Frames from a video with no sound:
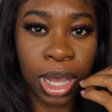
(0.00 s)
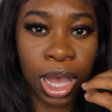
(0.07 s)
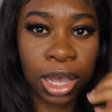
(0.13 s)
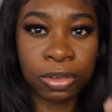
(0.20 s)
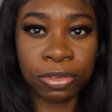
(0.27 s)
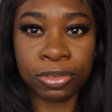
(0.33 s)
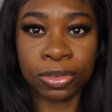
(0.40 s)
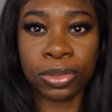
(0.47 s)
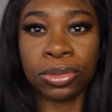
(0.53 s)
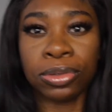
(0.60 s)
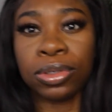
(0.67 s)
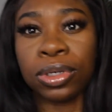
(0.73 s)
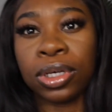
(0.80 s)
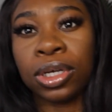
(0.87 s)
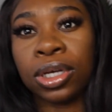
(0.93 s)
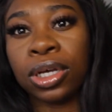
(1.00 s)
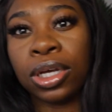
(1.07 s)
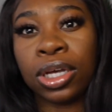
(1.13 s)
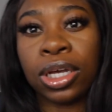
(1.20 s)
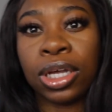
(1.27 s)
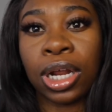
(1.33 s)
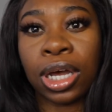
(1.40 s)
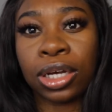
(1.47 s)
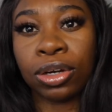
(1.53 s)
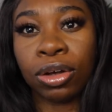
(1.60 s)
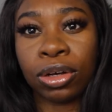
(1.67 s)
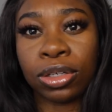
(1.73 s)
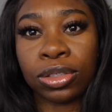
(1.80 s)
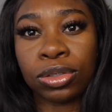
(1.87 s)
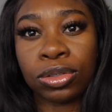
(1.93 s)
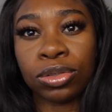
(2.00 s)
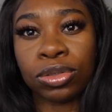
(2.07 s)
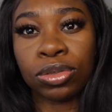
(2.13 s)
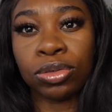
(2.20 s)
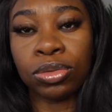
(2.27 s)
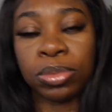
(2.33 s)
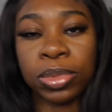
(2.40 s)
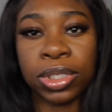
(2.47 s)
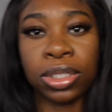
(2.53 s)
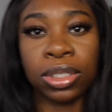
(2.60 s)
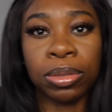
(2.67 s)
iPhone. And I could also zoom in.